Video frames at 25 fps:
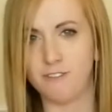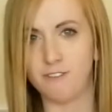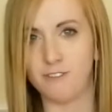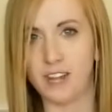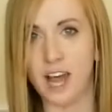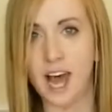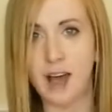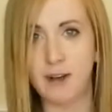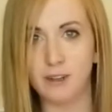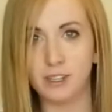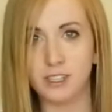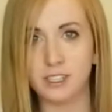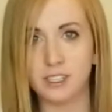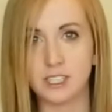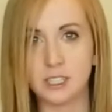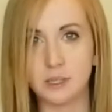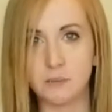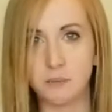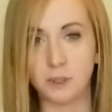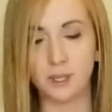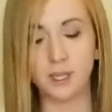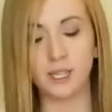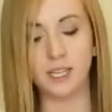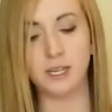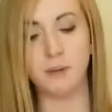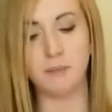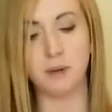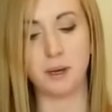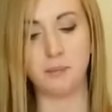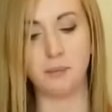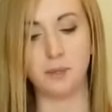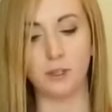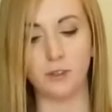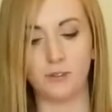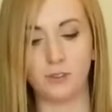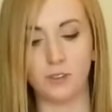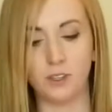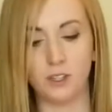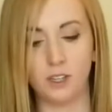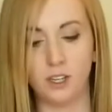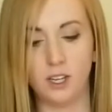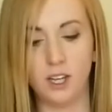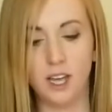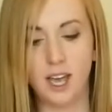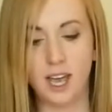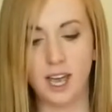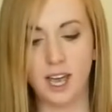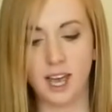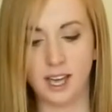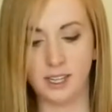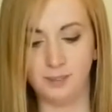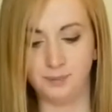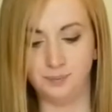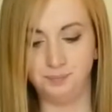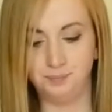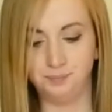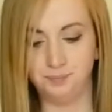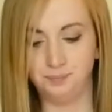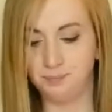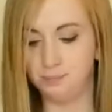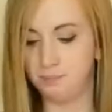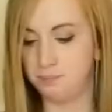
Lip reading: flowers to put in my beautiful and